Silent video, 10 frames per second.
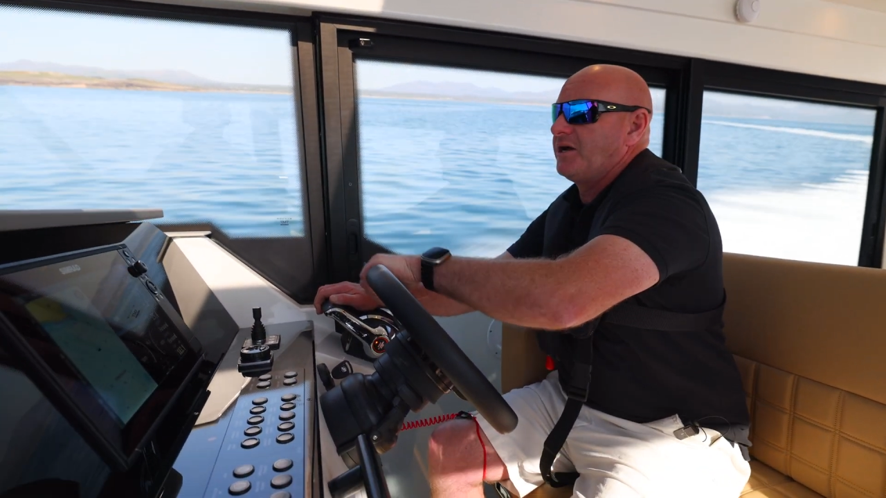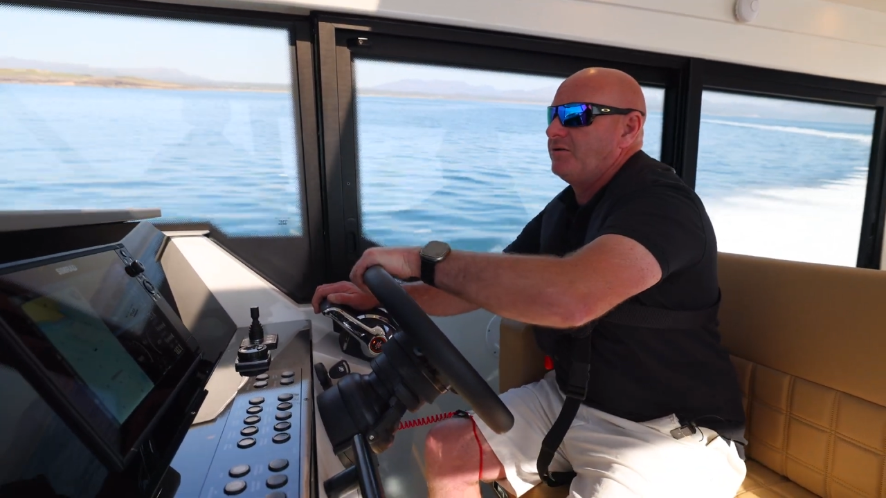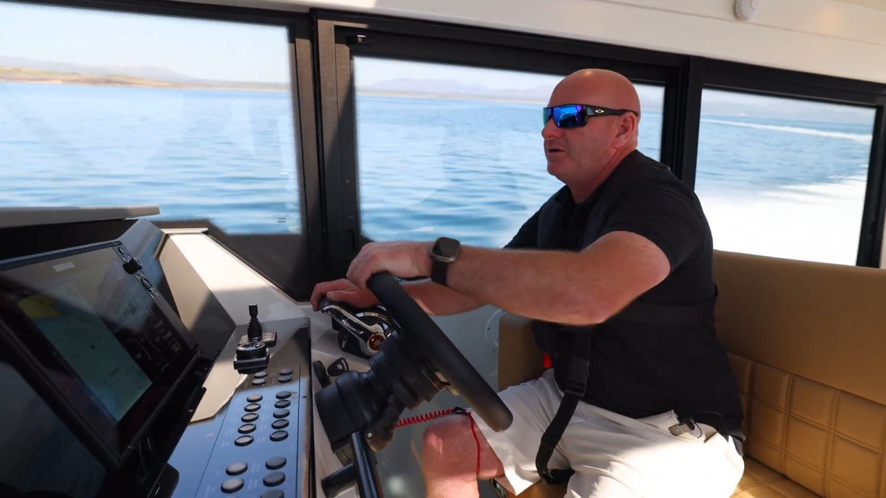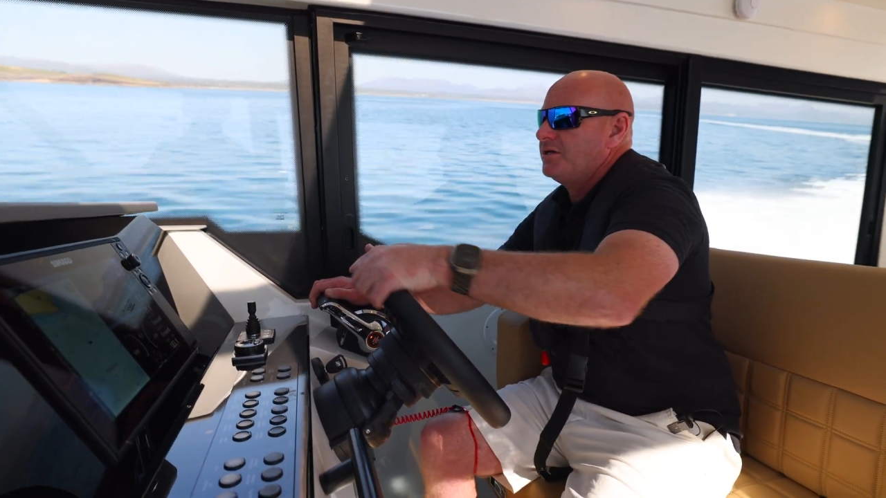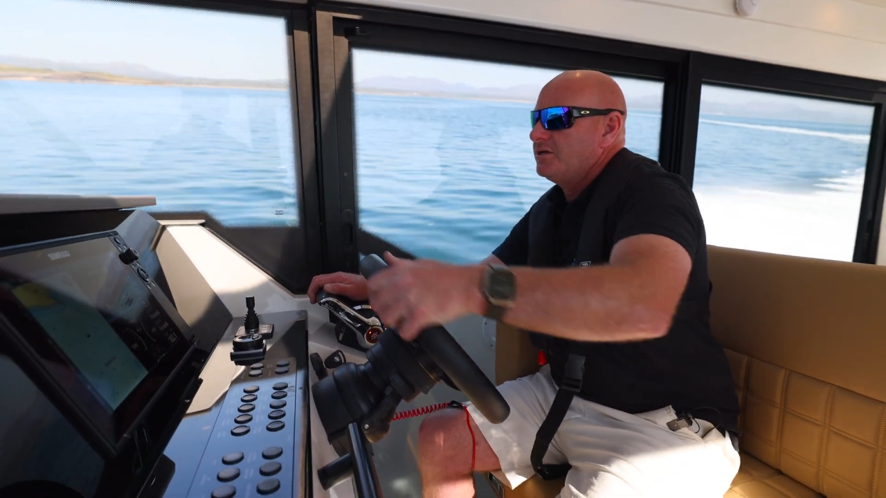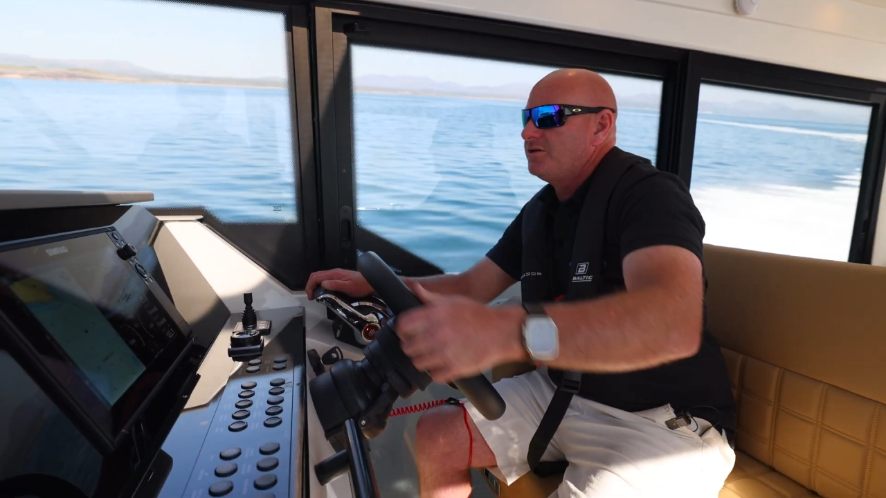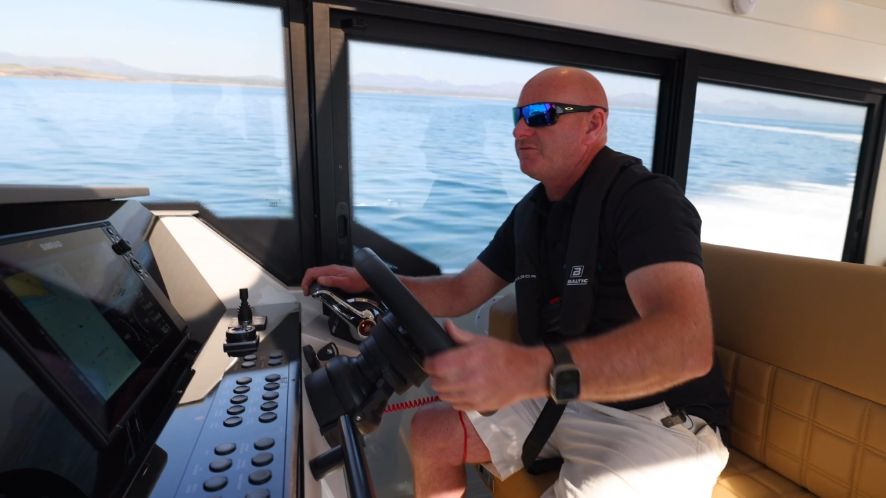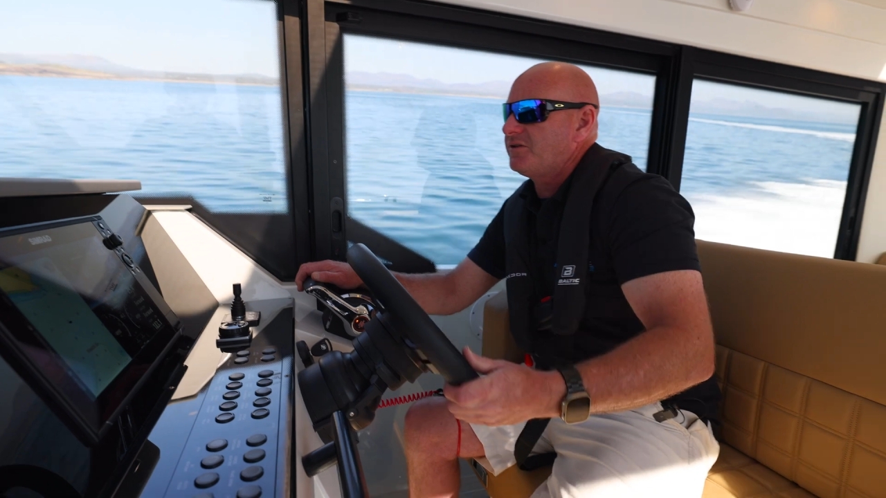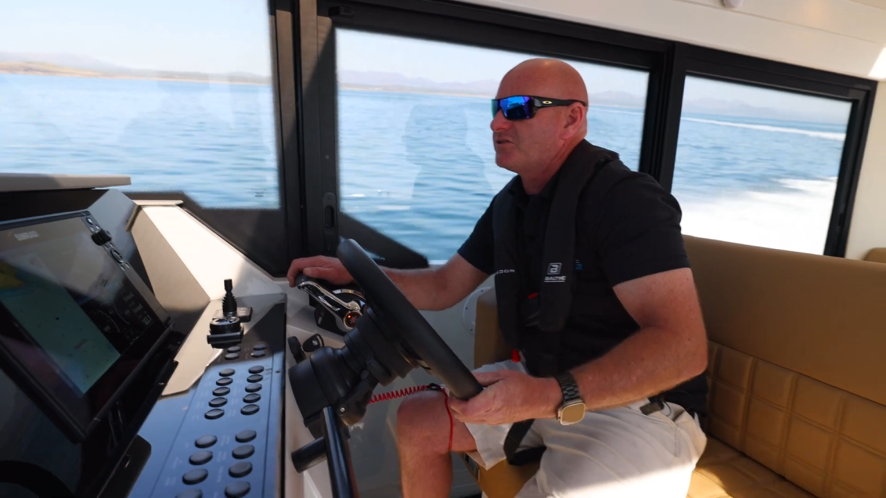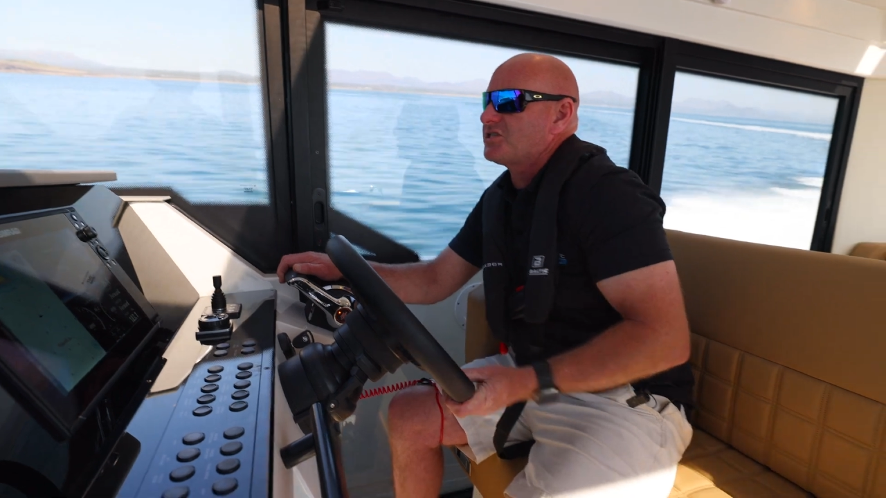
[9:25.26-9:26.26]
boat. You
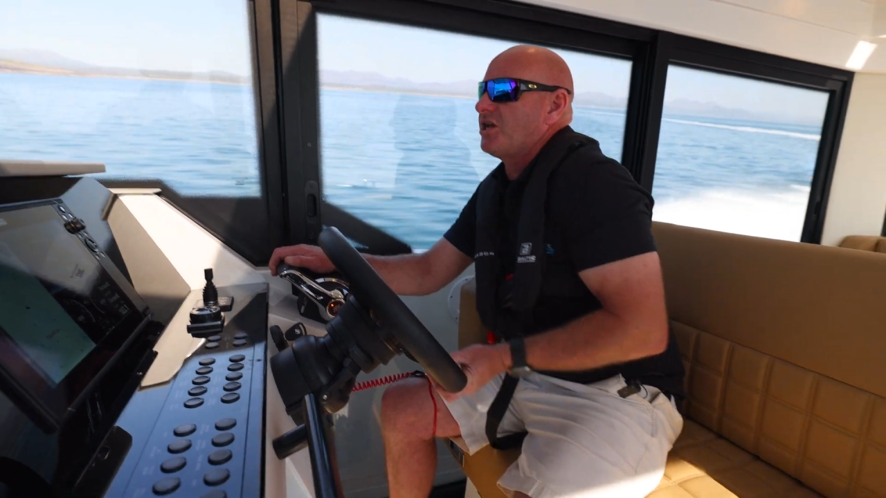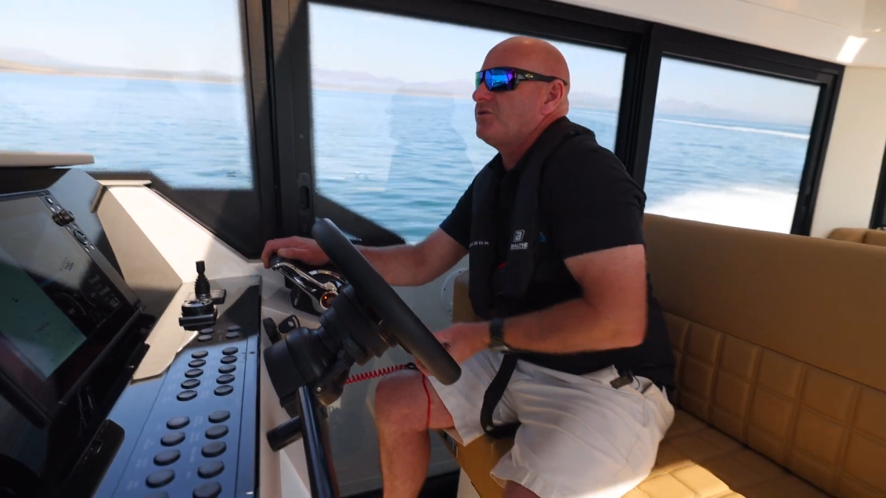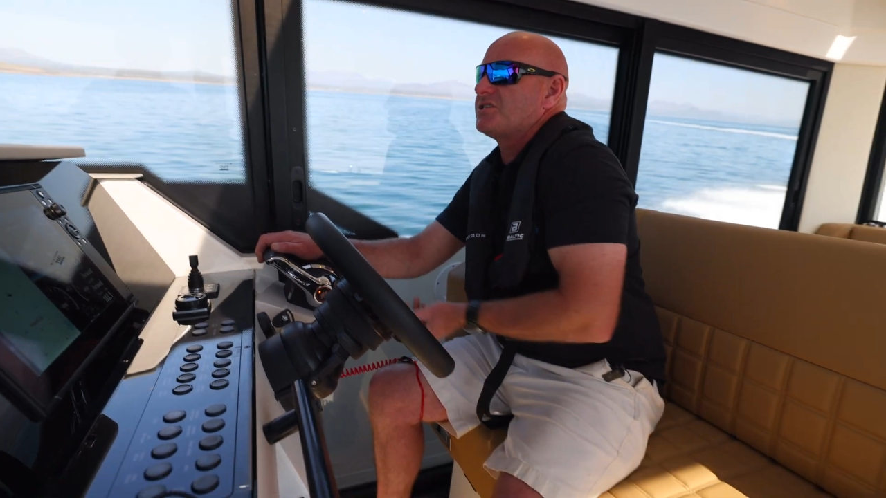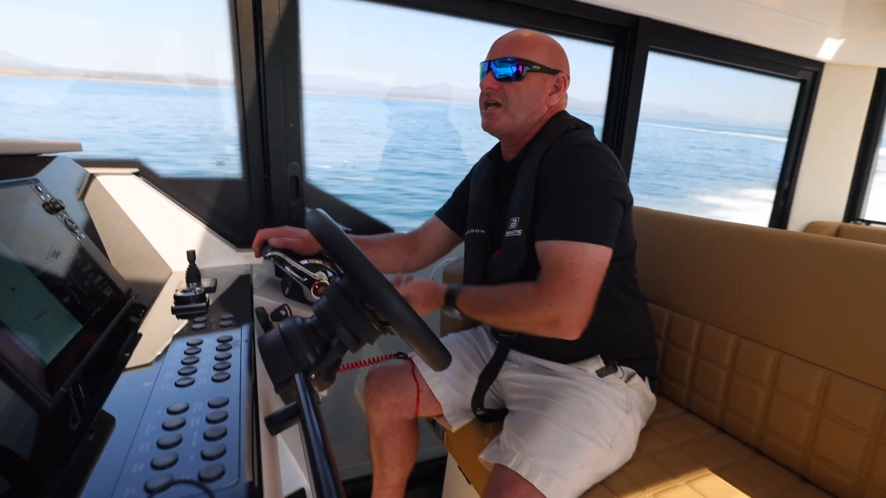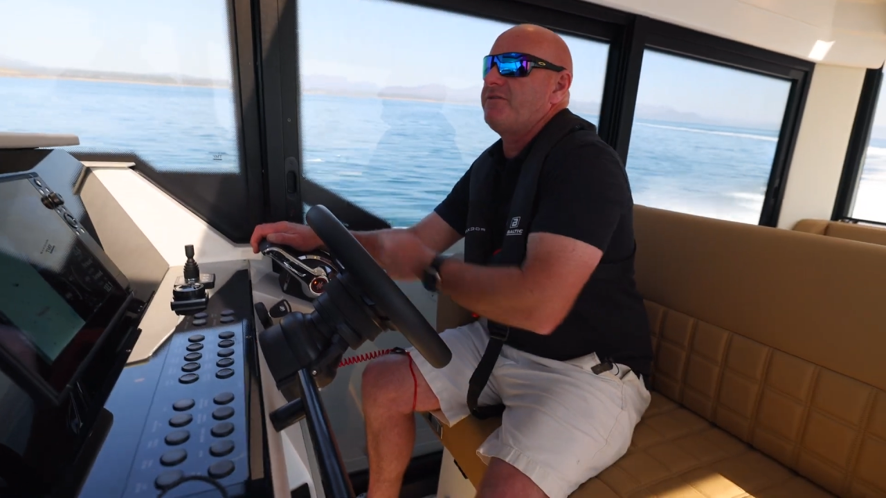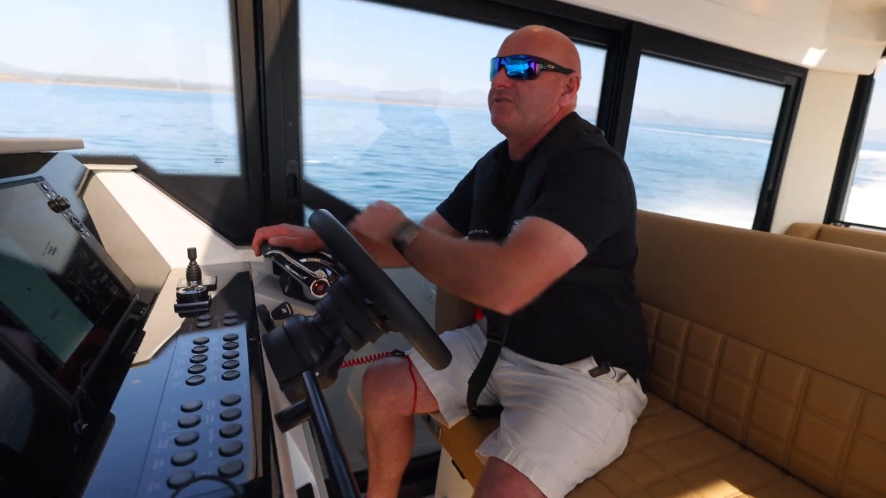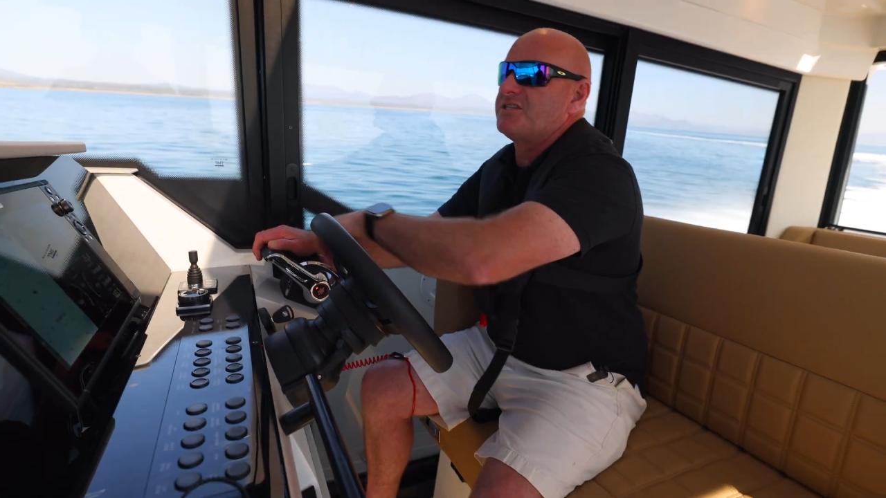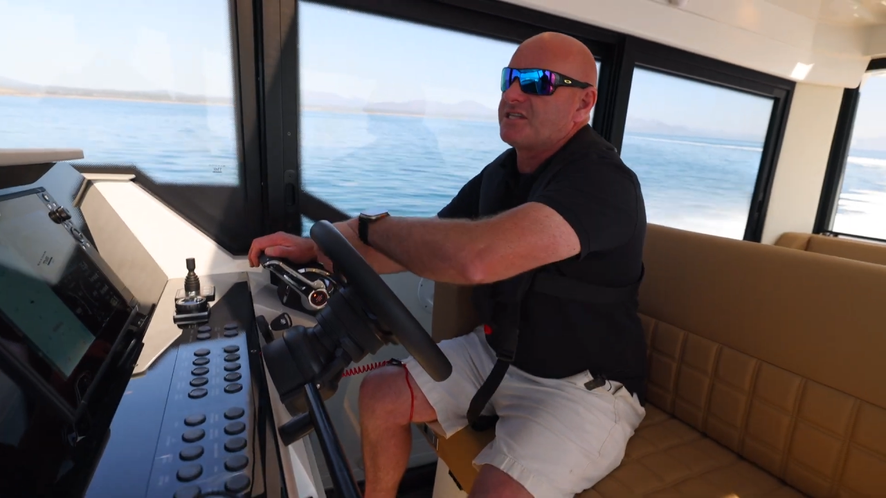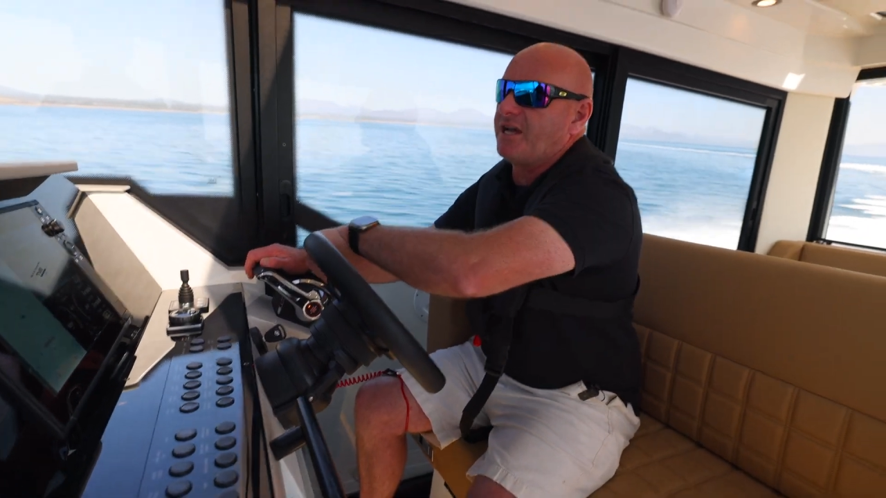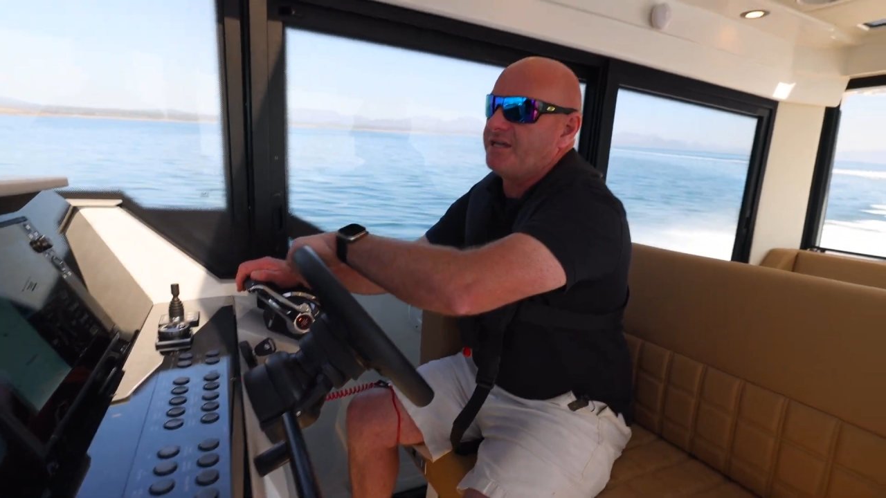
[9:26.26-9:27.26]
feel so safe
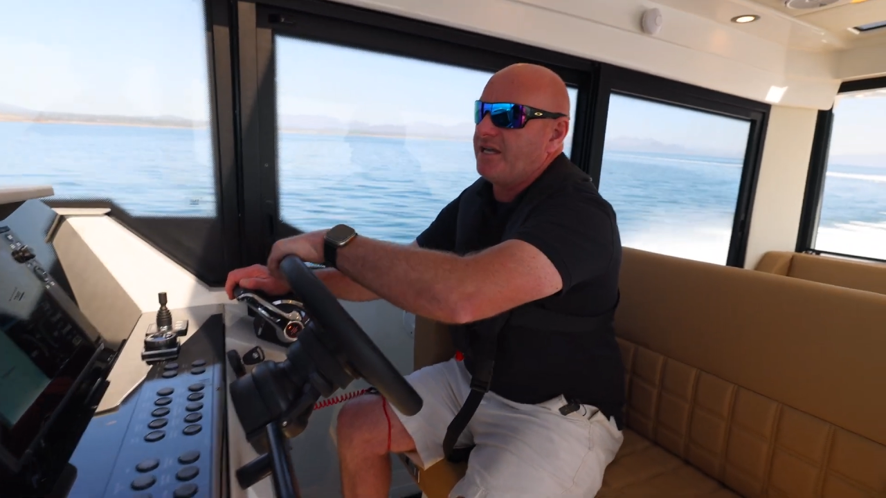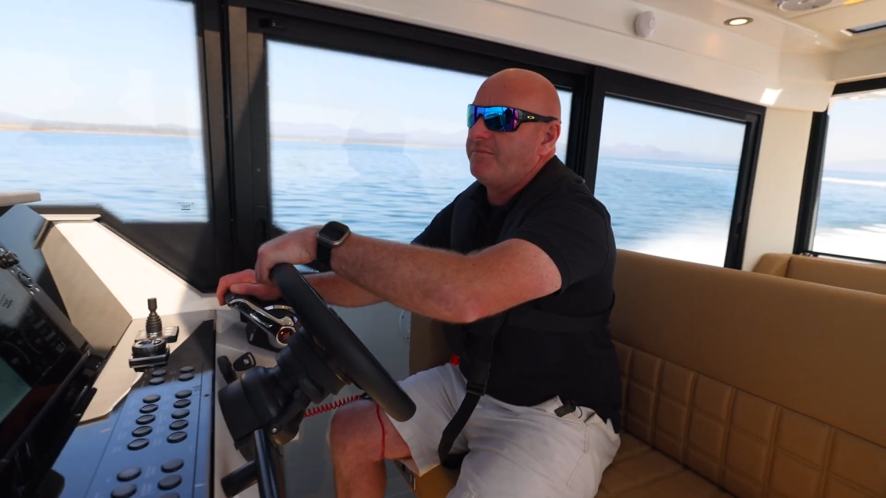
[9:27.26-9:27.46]
inside it.